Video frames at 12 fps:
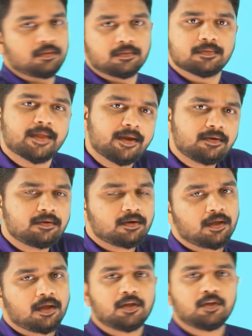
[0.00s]
Then
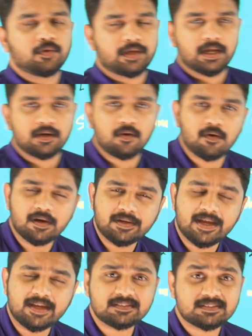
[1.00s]
you can call it
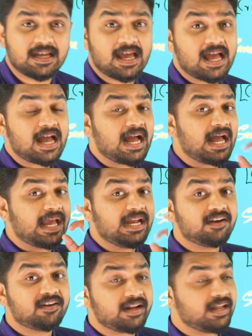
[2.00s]
as
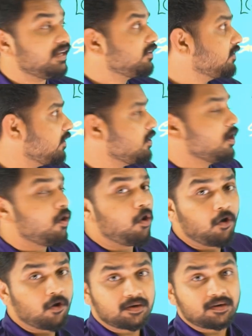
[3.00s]
hydrate
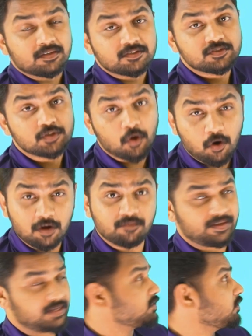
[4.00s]
or
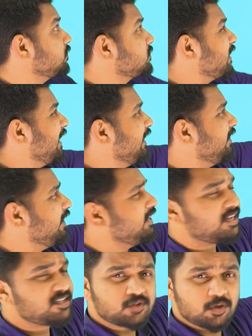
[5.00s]
solvate. This hydrate
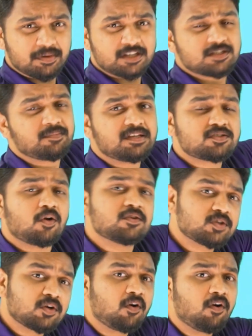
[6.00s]
isomerism is
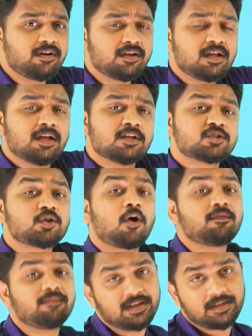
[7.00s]
also called
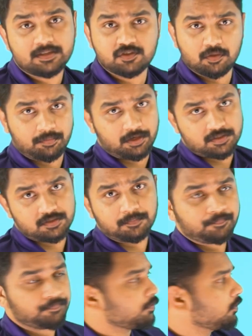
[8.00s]
solvate isomerism.
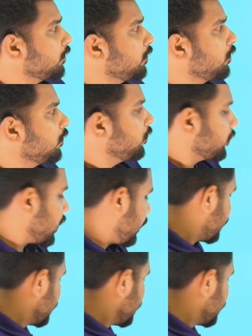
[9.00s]
Okay,